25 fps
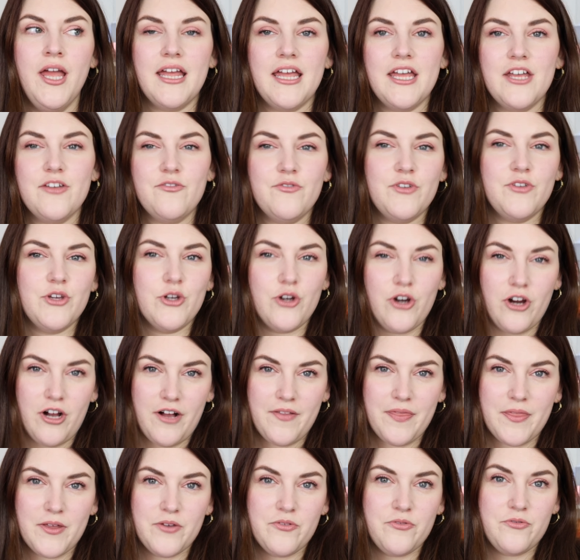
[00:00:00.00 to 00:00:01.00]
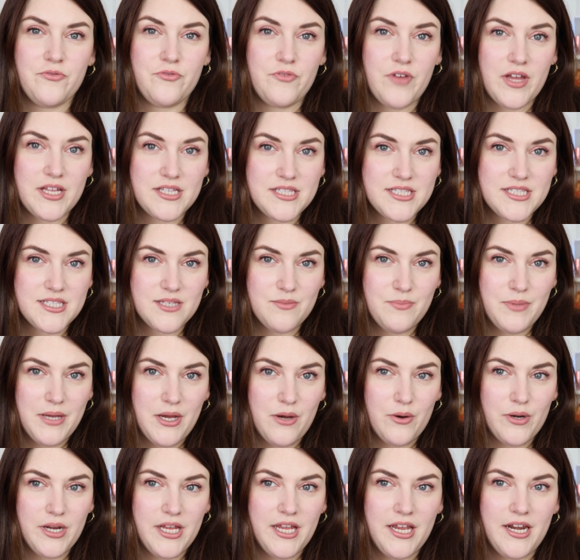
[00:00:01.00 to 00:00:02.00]
If you're on the fence
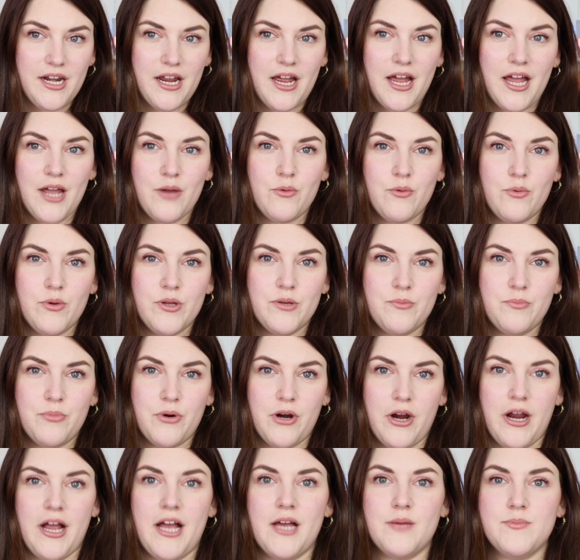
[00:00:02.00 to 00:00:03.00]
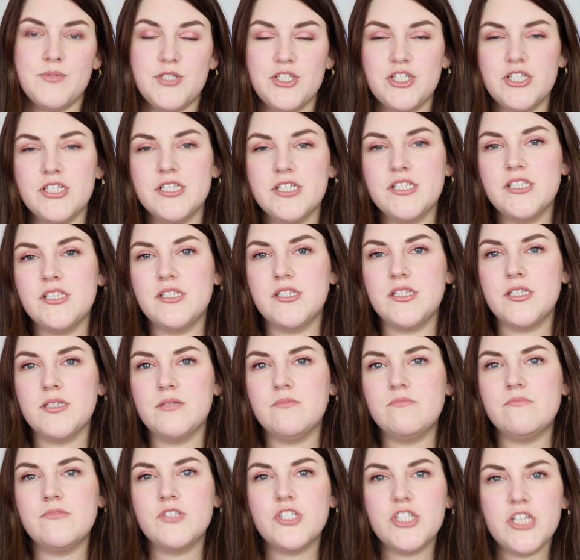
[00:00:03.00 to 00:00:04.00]
about it, I would perhaps just
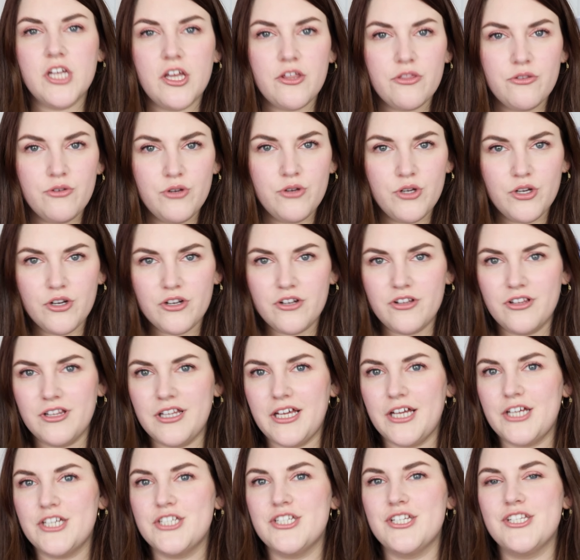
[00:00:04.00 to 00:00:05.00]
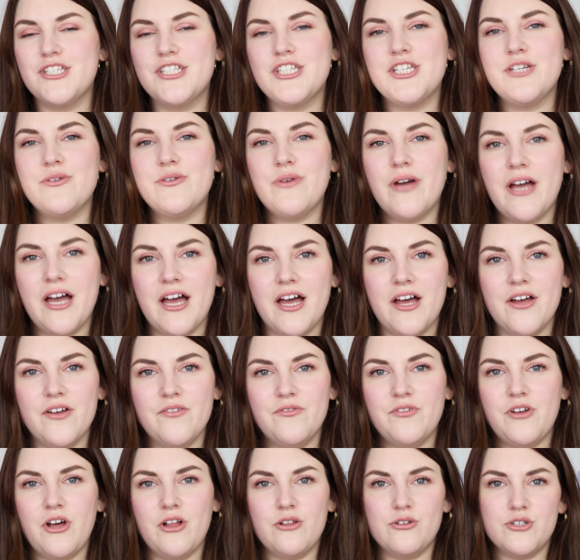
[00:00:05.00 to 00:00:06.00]
check through your collection. Do you
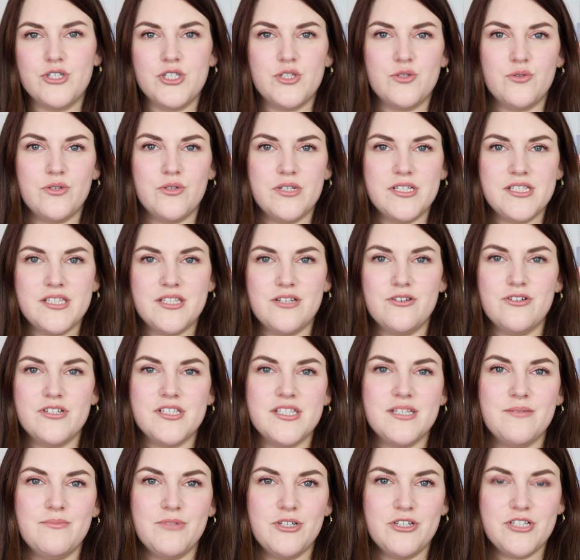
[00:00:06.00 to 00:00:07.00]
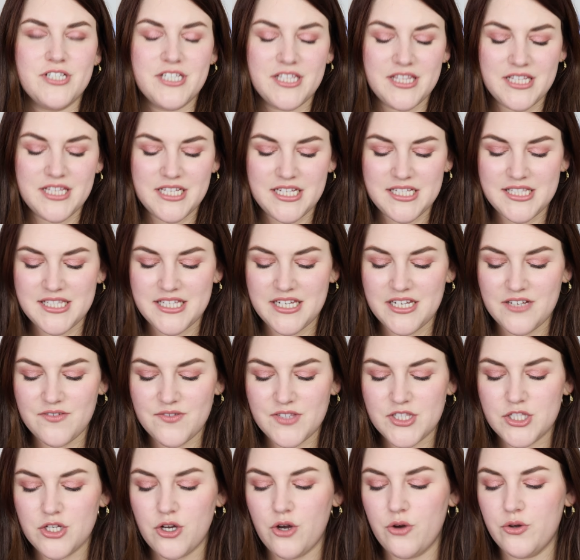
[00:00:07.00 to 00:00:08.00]
have color stories that are similar to this? And if
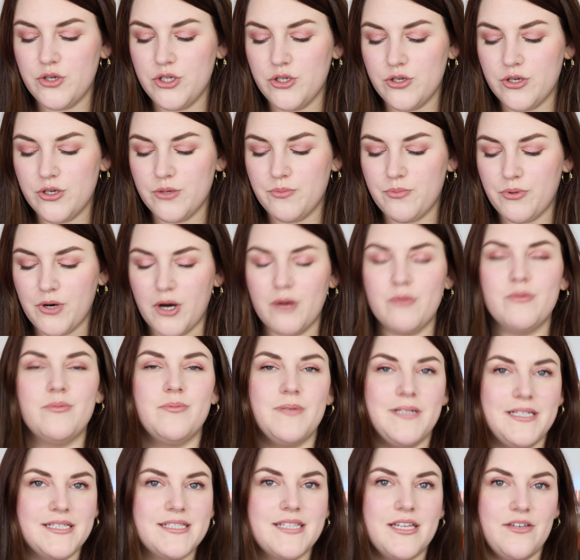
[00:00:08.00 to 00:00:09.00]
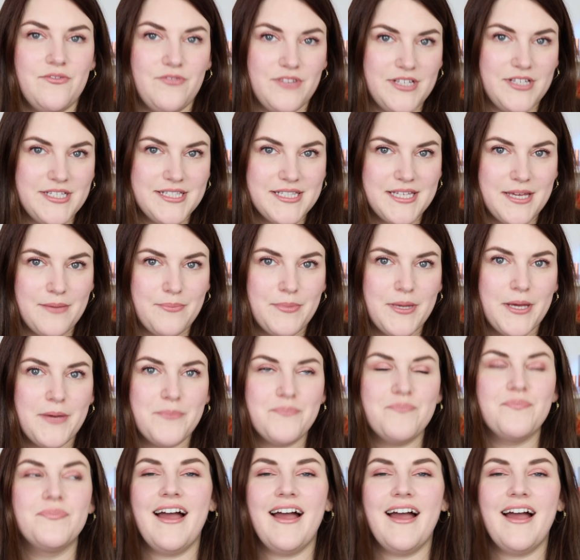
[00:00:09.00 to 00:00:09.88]
so, you could probably safely skip it.